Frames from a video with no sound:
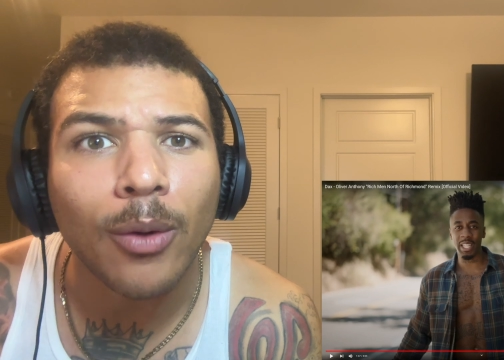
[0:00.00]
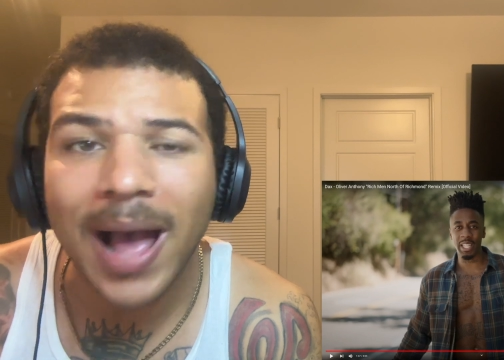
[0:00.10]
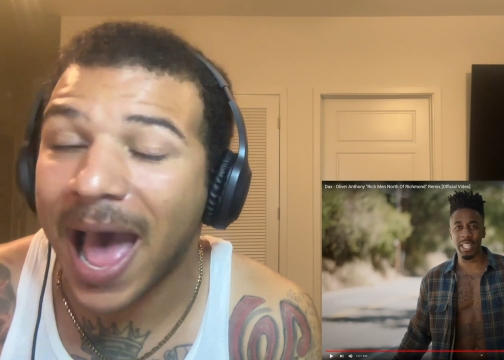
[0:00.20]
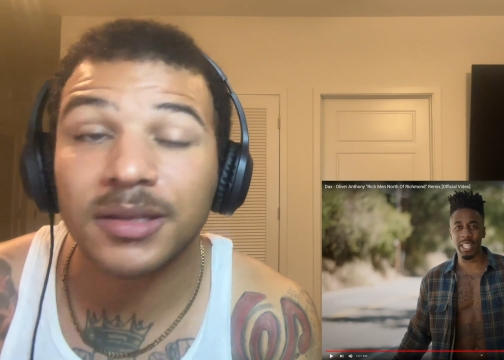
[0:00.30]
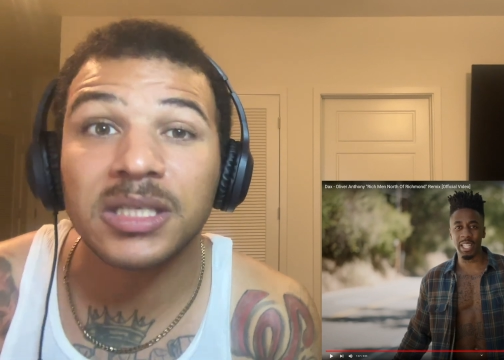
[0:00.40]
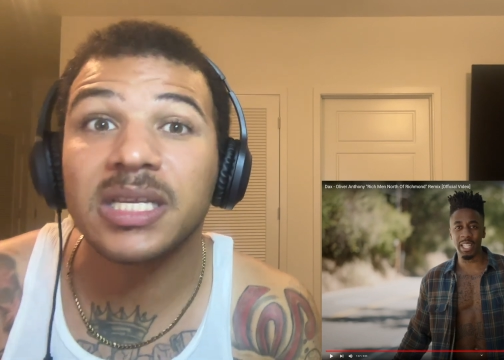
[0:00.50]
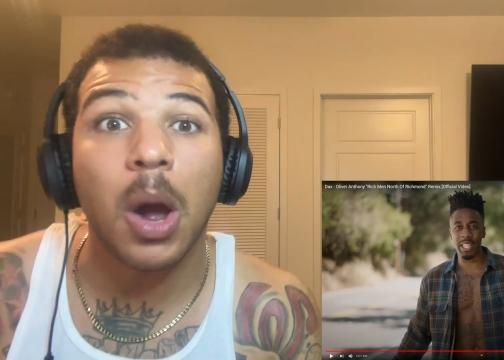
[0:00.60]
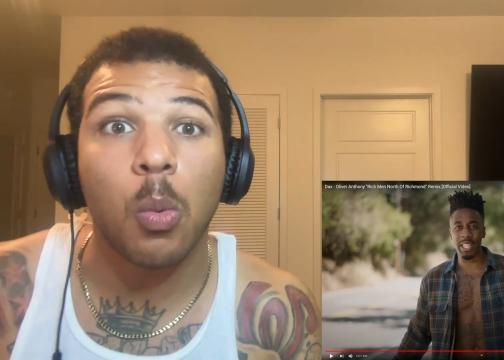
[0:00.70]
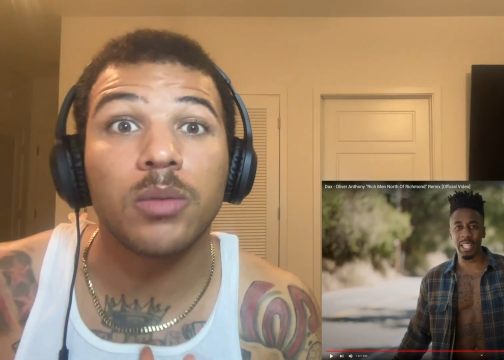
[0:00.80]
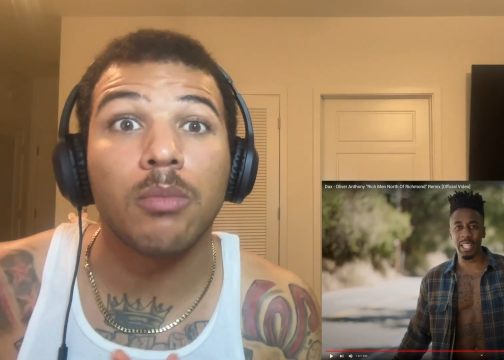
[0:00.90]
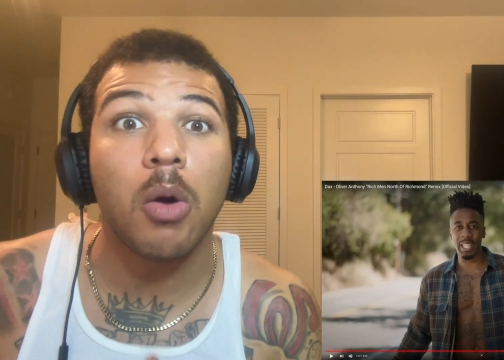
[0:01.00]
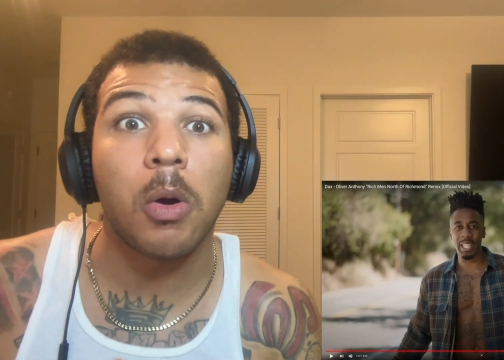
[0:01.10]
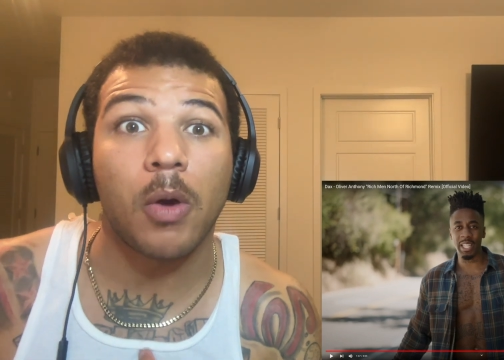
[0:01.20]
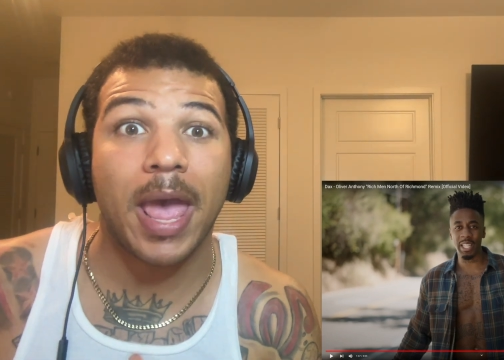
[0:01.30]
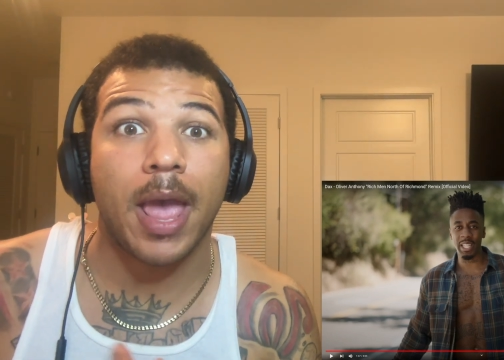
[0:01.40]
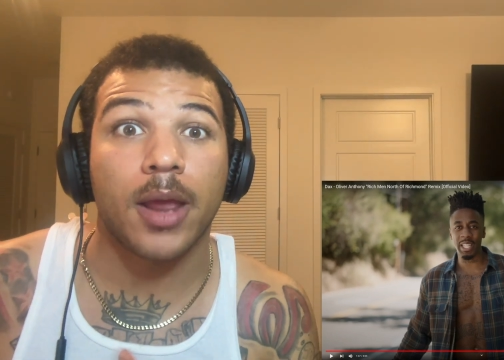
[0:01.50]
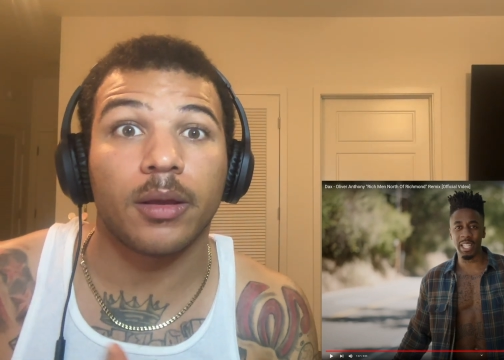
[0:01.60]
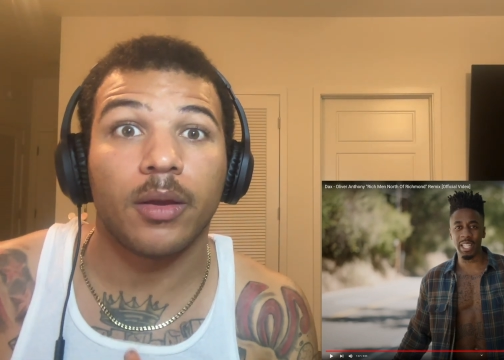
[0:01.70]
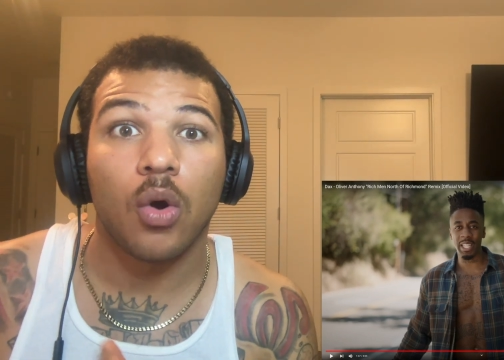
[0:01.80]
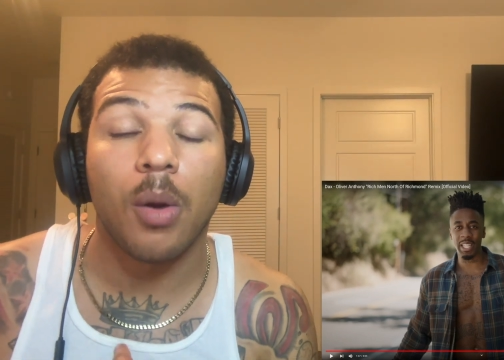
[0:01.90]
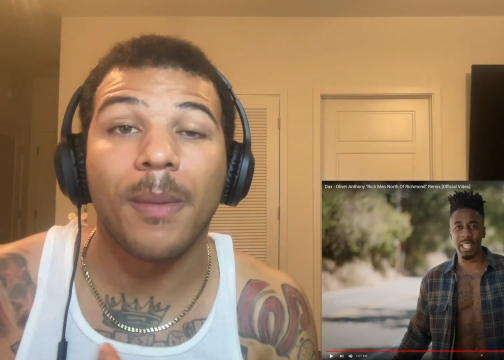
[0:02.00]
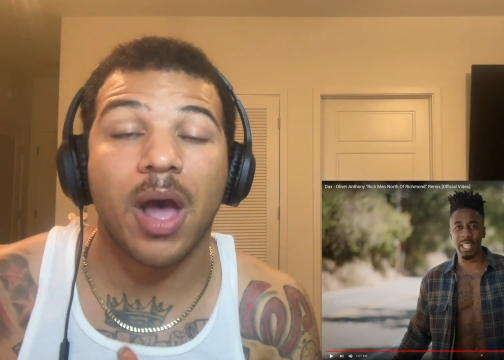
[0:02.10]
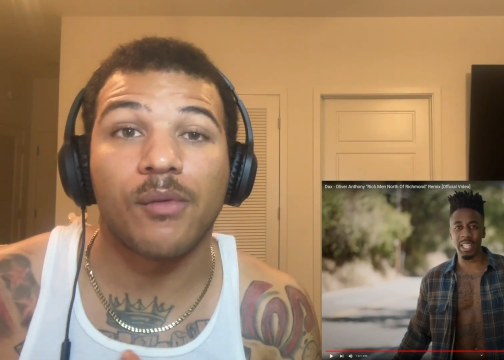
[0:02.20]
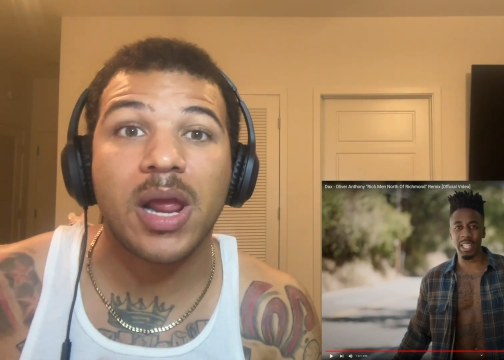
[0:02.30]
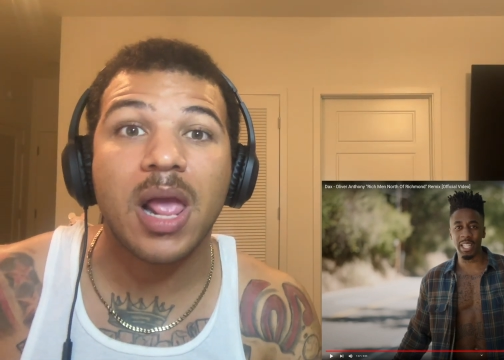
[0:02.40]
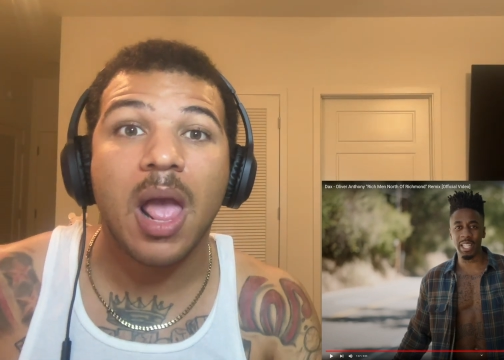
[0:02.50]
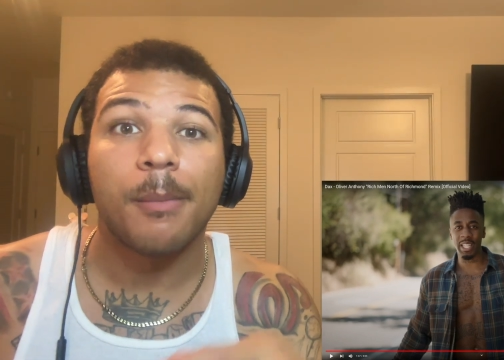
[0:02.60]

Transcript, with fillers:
Speaker 1: I didn't see not one Momo ad on mine, right?